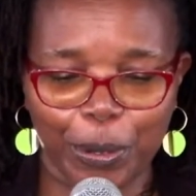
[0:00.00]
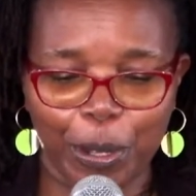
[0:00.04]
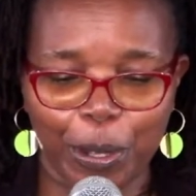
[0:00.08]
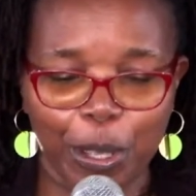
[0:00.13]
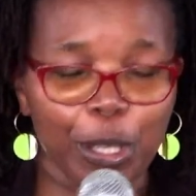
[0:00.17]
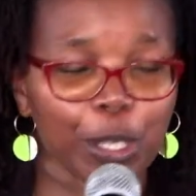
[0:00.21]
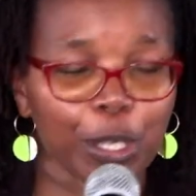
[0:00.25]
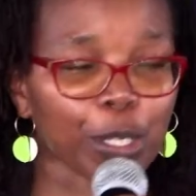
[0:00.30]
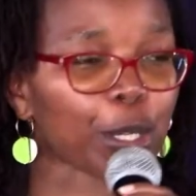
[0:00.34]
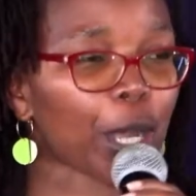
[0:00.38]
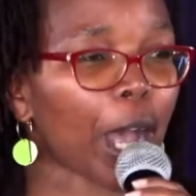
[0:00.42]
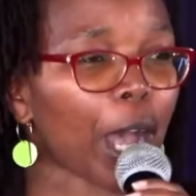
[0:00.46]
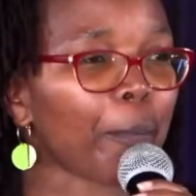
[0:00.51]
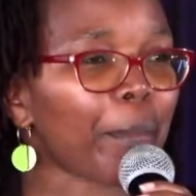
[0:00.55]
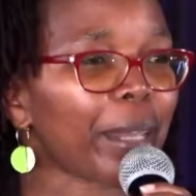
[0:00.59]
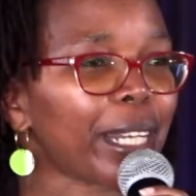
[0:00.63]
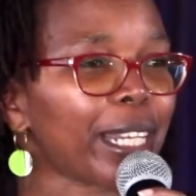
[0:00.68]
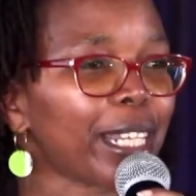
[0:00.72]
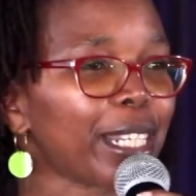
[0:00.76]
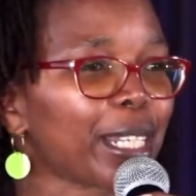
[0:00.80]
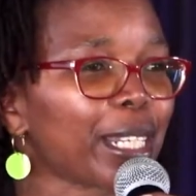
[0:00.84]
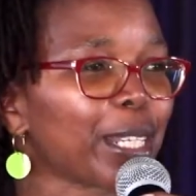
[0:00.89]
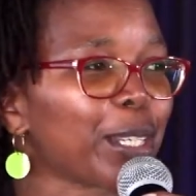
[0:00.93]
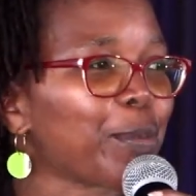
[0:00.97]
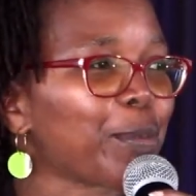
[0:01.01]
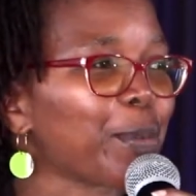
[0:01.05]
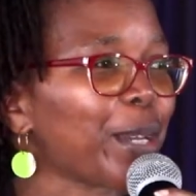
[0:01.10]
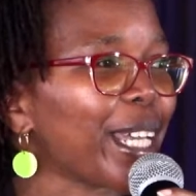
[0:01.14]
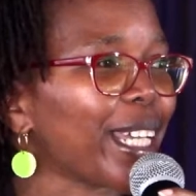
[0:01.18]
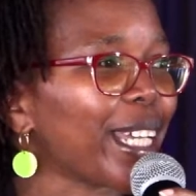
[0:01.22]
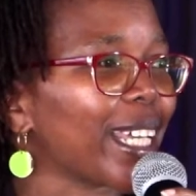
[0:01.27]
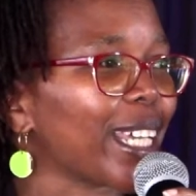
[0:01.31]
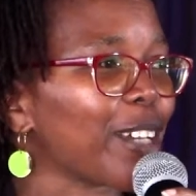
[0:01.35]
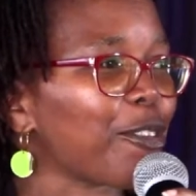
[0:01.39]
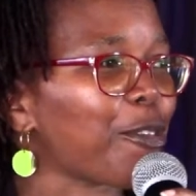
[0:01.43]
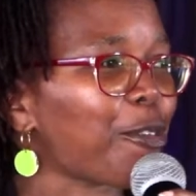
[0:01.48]
So how many did we
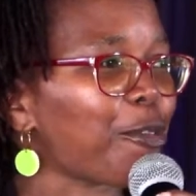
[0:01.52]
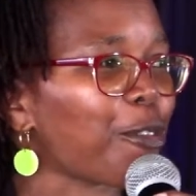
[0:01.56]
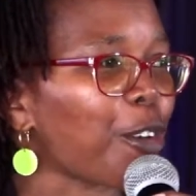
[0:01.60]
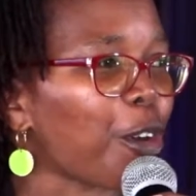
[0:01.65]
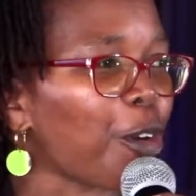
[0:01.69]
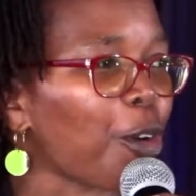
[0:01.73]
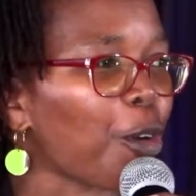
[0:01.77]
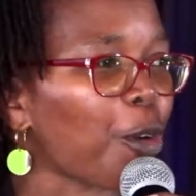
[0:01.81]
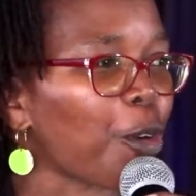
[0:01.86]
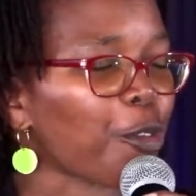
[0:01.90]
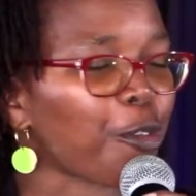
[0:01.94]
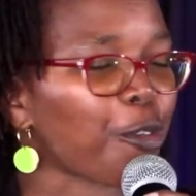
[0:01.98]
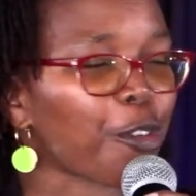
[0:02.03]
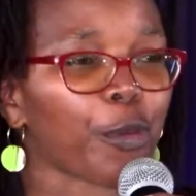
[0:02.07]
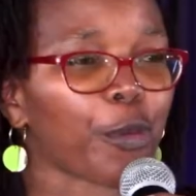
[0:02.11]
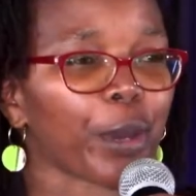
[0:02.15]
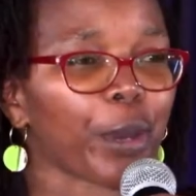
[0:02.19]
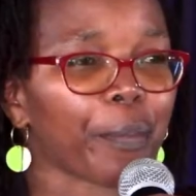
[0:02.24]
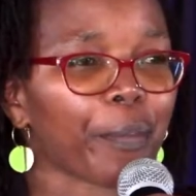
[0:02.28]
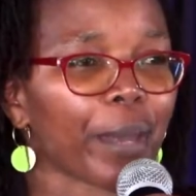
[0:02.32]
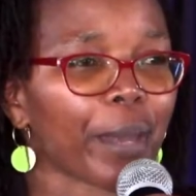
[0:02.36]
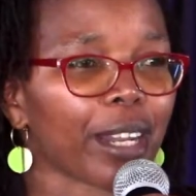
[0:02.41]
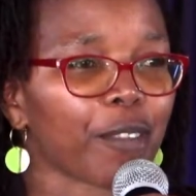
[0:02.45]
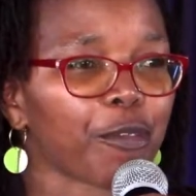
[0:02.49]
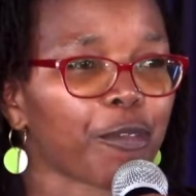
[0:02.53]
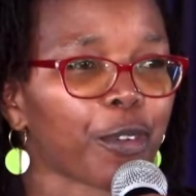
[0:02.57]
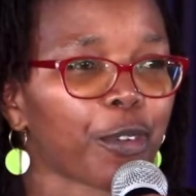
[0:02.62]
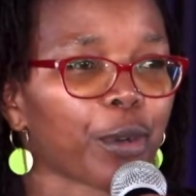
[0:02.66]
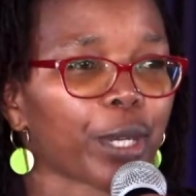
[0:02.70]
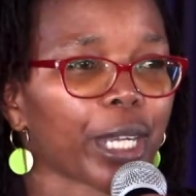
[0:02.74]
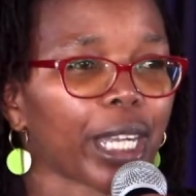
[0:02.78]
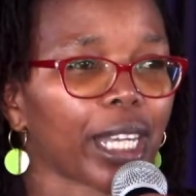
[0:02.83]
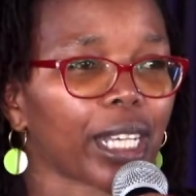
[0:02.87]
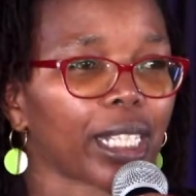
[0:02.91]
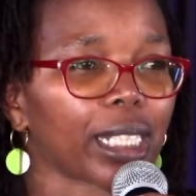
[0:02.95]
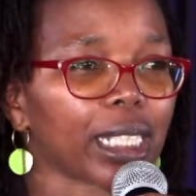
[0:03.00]
give for, for women, for
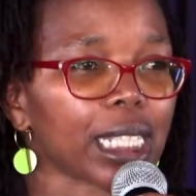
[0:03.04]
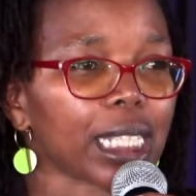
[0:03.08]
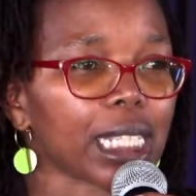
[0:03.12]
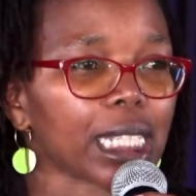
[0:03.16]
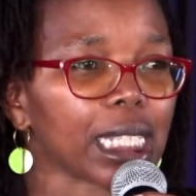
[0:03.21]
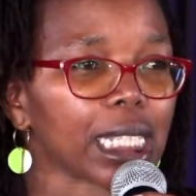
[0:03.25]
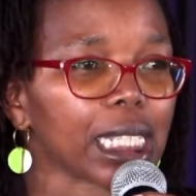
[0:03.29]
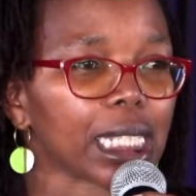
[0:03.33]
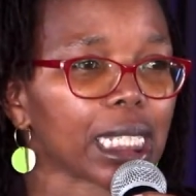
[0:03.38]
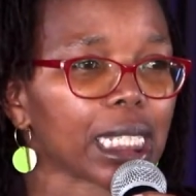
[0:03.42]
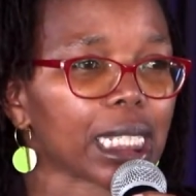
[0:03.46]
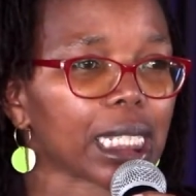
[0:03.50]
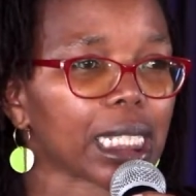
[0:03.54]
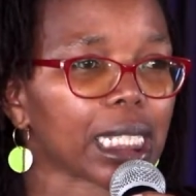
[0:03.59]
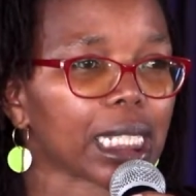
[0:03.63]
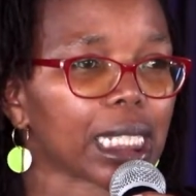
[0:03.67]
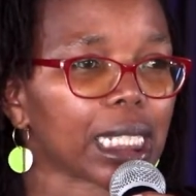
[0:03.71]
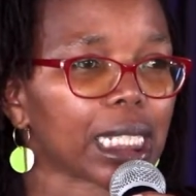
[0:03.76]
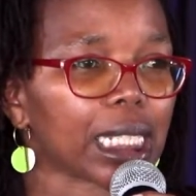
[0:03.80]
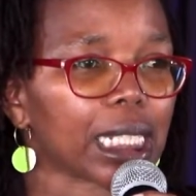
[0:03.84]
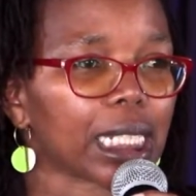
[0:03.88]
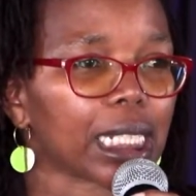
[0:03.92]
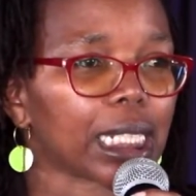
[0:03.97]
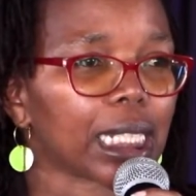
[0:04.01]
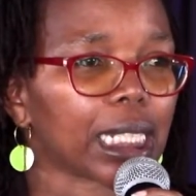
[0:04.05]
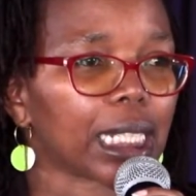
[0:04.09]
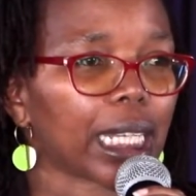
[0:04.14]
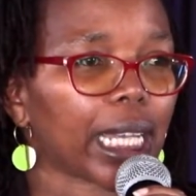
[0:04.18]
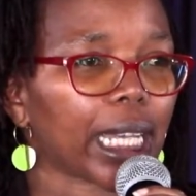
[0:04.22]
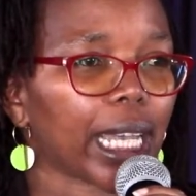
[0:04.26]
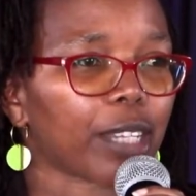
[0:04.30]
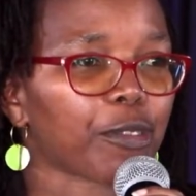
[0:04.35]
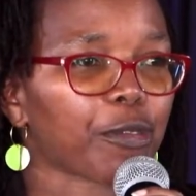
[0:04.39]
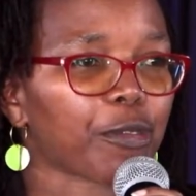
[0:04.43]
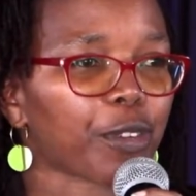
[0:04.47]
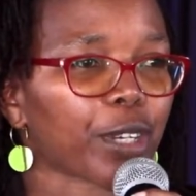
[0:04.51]
girls,
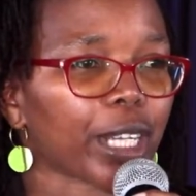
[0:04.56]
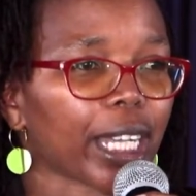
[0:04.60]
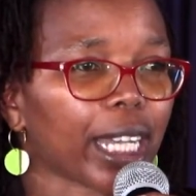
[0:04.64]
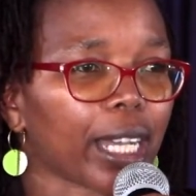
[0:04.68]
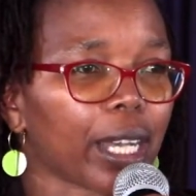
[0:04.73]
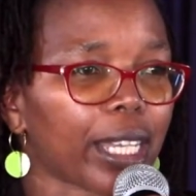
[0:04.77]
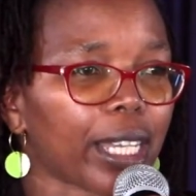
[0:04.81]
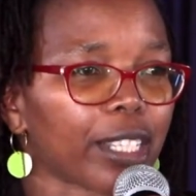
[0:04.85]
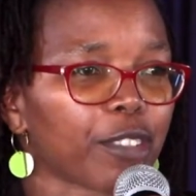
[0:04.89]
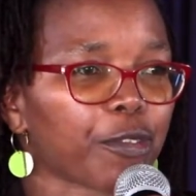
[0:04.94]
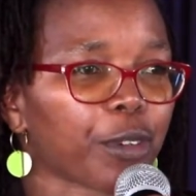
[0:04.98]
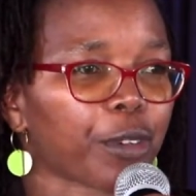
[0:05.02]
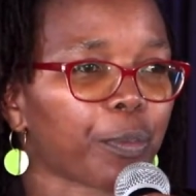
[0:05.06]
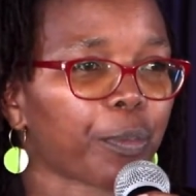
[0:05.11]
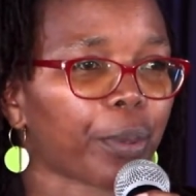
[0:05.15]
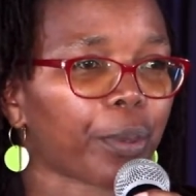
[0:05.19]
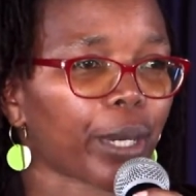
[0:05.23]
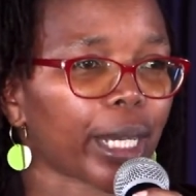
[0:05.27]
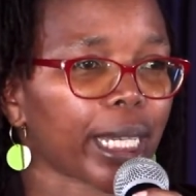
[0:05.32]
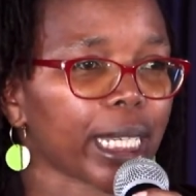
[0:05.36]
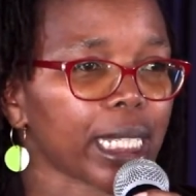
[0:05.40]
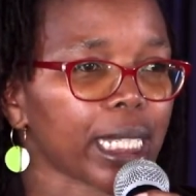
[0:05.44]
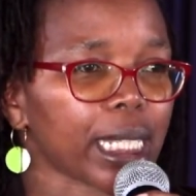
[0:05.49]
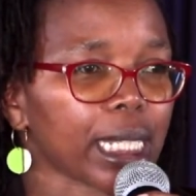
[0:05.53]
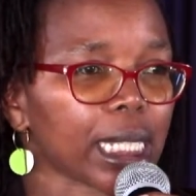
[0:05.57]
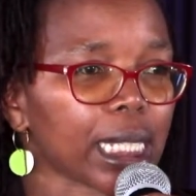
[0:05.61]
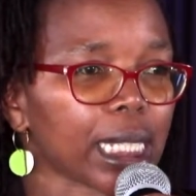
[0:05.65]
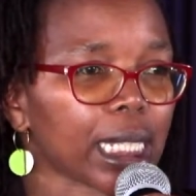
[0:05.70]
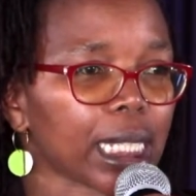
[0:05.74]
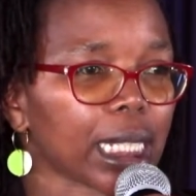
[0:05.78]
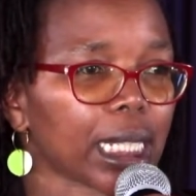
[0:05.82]
and for and for boys?